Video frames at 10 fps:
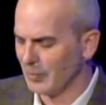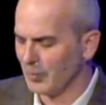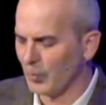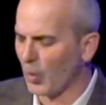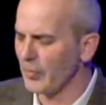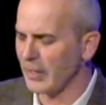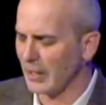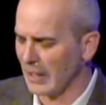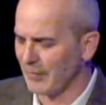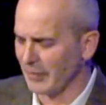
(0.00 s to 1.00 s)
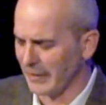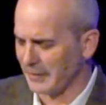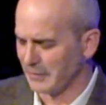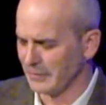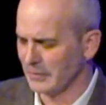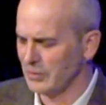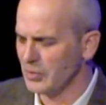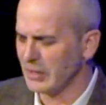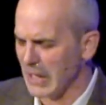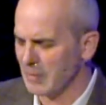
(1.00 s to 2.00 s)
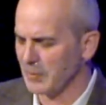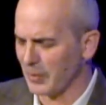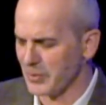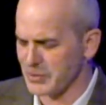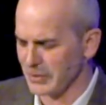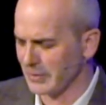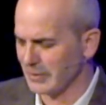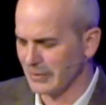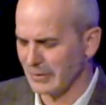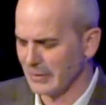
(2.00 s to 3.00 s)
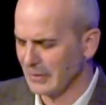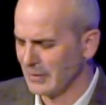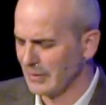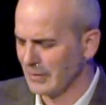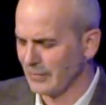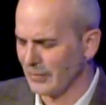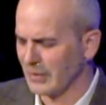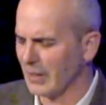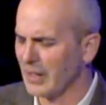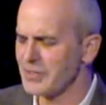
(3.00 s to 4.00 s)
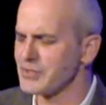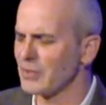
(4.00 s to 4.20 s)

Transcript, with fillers: More than a love letter, you came in person. For God so